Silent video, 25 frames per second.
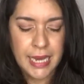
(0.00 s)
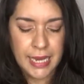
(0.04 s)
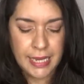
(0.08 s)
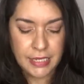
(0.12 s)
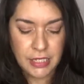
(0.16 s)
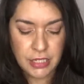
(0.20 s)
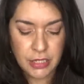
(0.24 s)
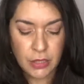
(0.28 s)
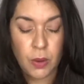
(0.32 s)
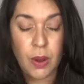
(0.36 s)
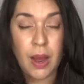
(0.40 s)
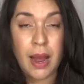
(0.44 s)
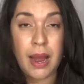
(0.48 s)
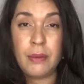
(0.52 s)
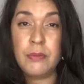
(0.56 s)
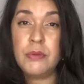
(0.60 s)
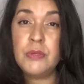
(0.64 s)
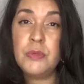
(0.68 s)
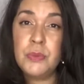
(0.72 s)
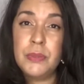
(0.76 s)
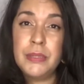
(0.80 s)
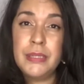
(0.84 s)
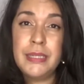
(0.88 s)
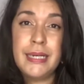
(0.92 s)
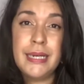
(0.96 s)
And so I
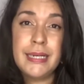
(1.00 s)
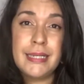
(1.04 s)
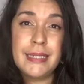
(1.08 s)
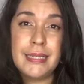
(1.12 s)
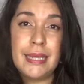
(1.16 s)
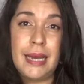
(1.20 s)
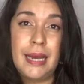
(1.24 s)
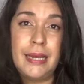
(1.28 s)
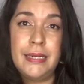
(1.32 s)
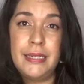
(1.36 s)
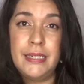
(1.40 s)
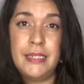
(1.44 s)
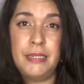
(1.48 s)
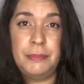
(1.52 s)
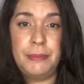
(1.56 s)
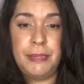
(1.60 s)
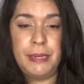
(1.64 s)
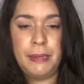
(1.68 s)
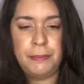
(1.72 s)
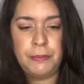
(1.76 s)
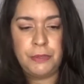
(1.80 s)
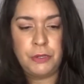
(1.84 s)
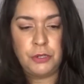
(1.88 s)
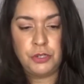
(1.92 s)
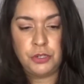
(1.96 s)
was really excited to be
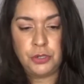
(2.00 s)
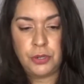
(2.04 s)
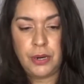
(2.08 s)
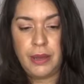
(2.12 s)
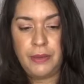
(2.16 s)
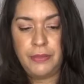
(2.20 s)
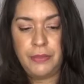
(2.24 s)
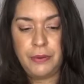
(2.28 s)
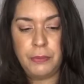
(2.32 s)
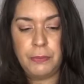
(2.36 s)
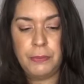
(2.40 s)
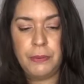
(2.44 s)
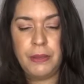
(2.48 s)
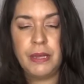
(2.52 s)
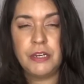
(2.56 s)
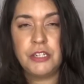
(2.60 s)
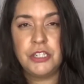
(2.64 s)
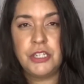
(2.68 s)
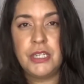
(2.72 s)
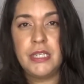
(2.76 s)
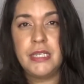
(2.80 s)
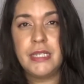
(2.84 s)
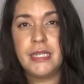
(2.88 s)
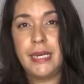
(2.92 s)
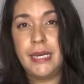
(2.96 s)
able to try their
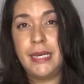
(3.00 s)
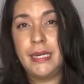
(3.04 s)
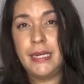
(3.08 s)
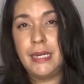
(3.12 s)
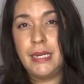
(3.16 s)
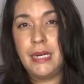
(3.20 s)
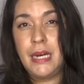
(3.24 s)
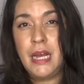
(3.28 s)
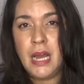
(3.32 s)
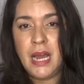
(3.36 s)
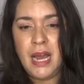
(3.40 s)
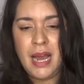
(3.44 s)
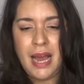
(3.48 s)
blushes and then